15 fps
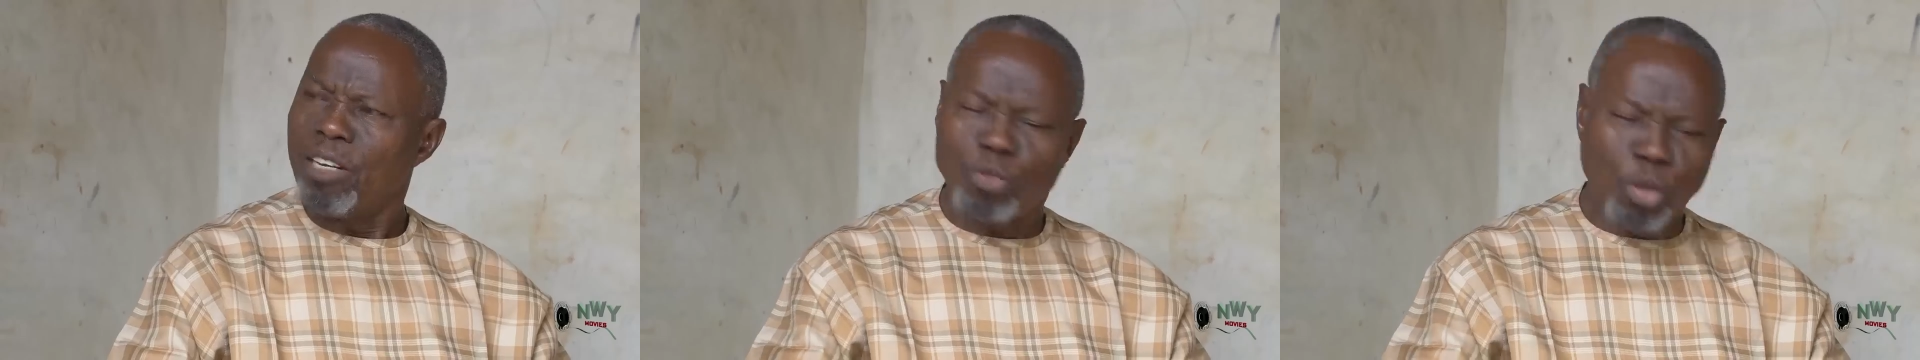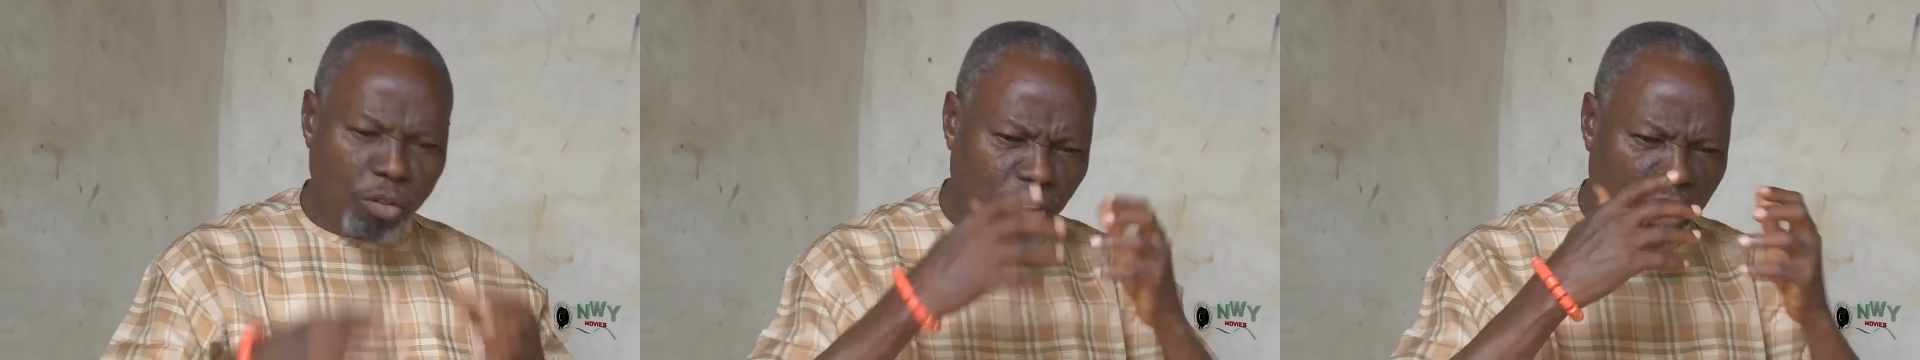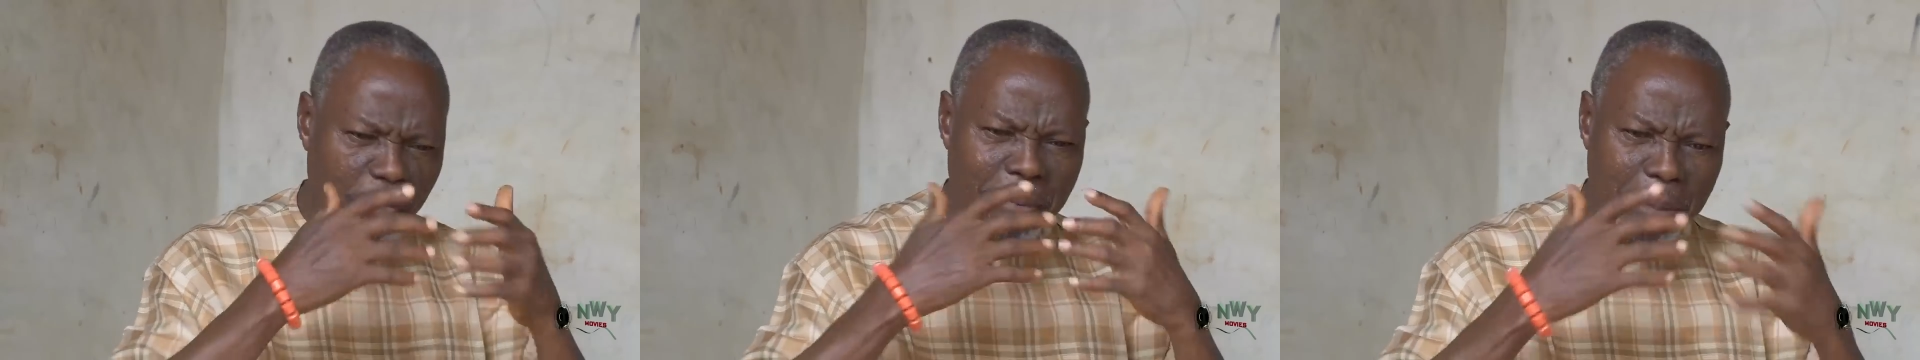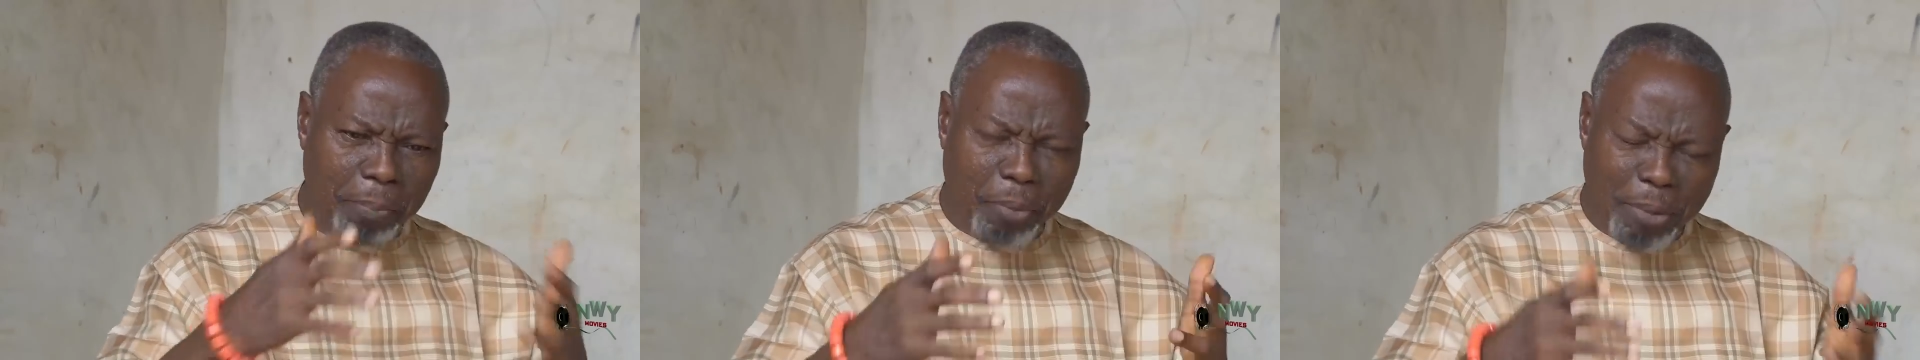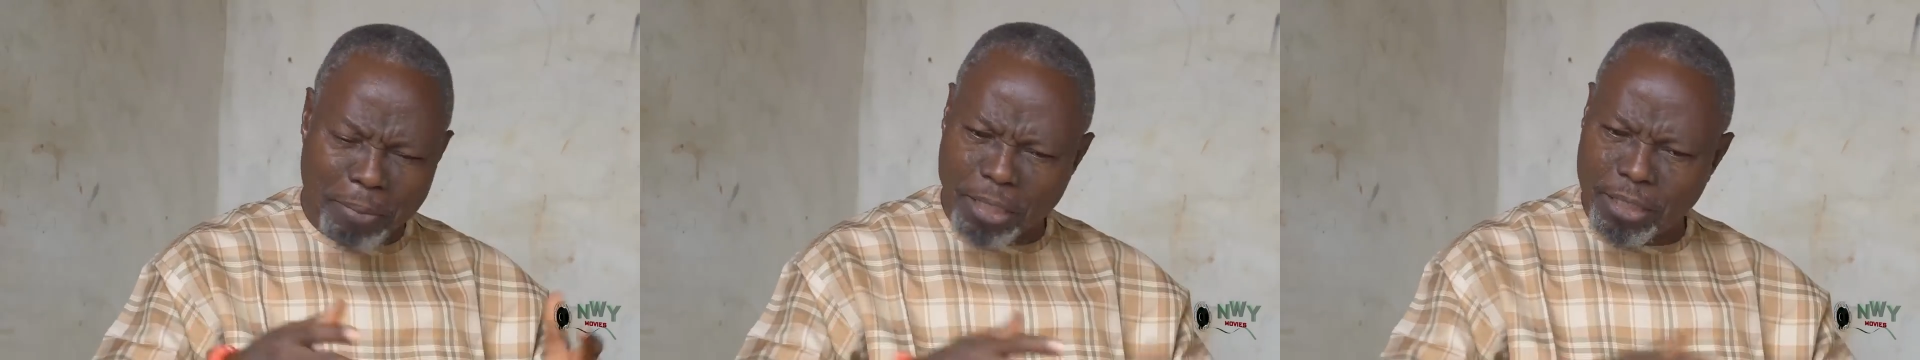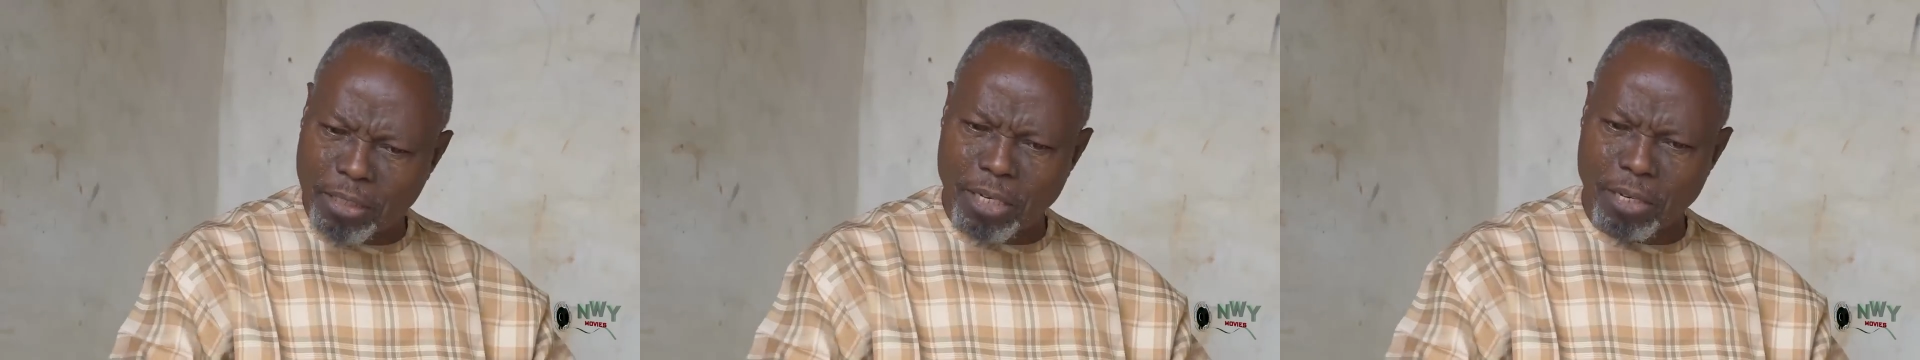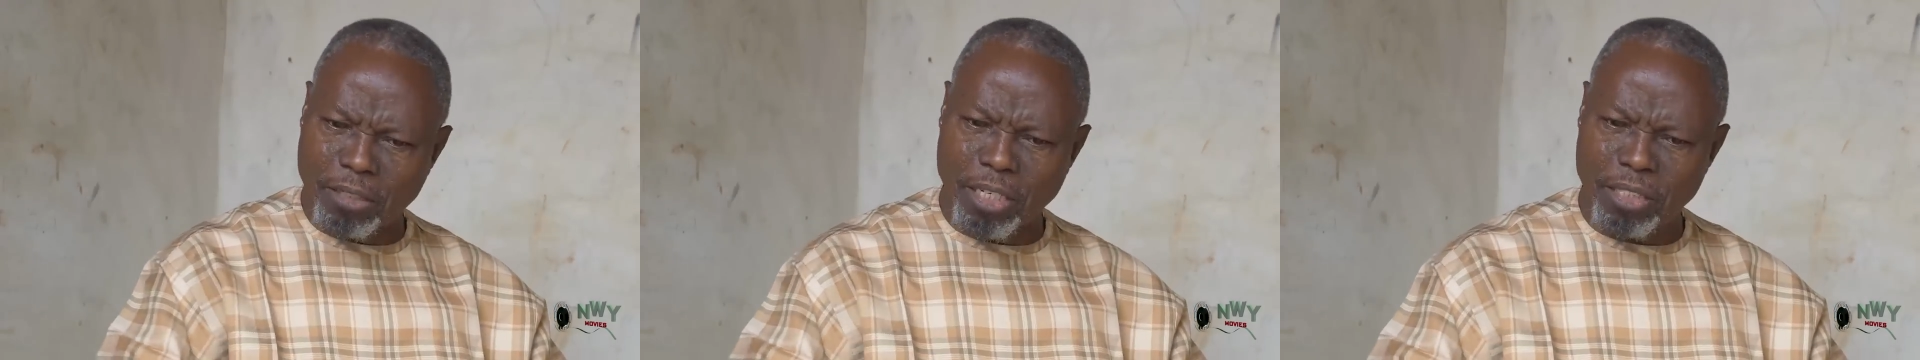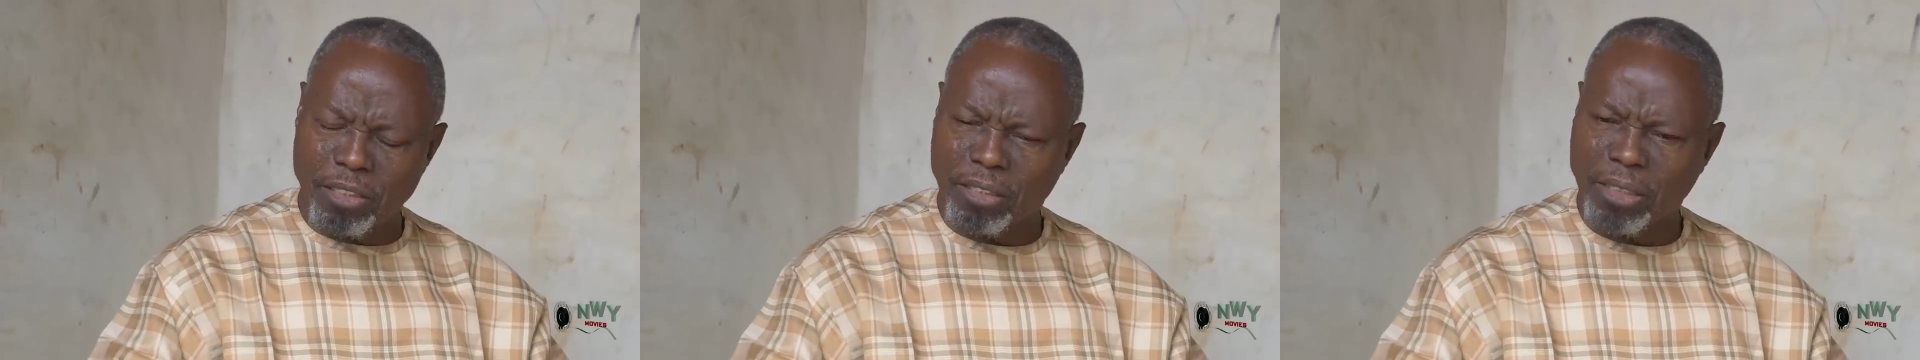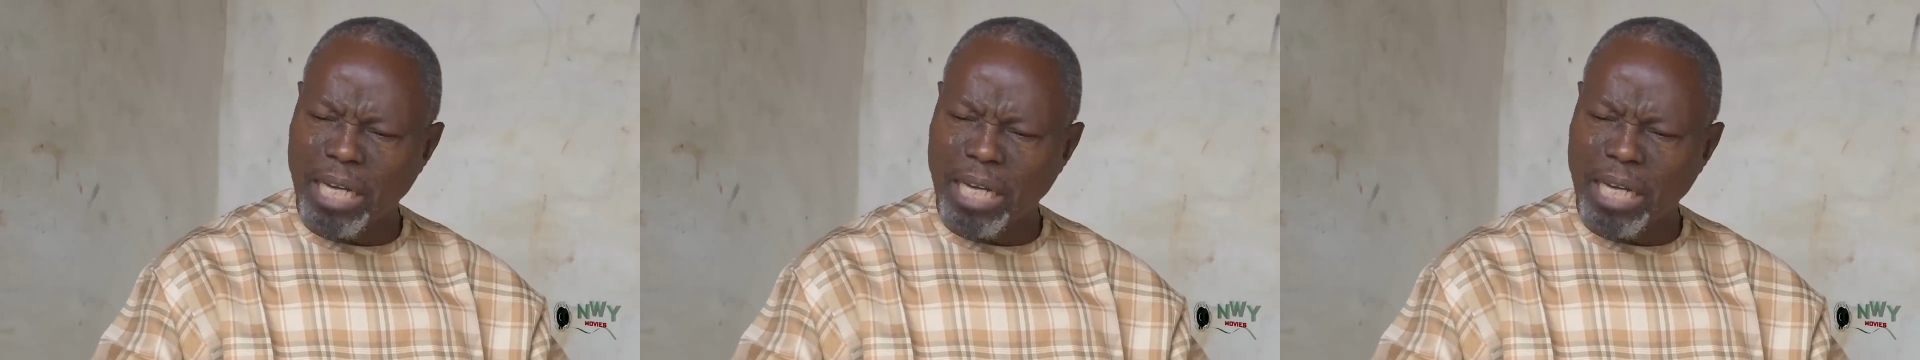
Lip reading: Just give me the